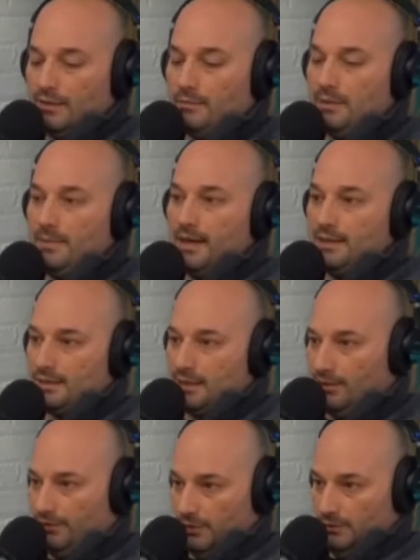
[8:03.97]
Somebody buys a
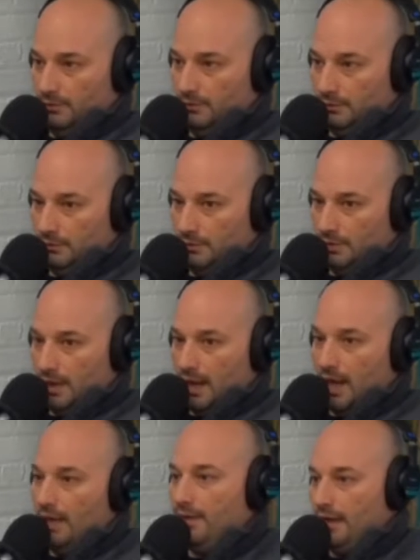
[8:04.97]
cell phone
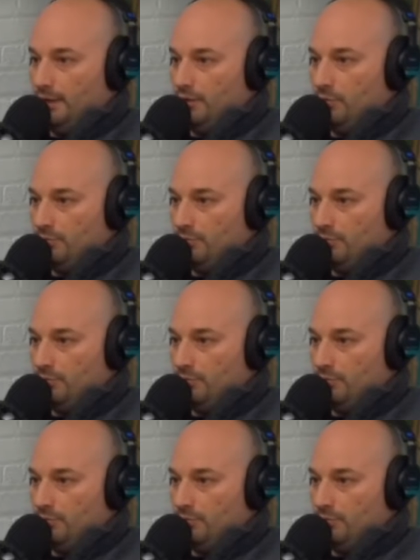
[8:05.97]
and then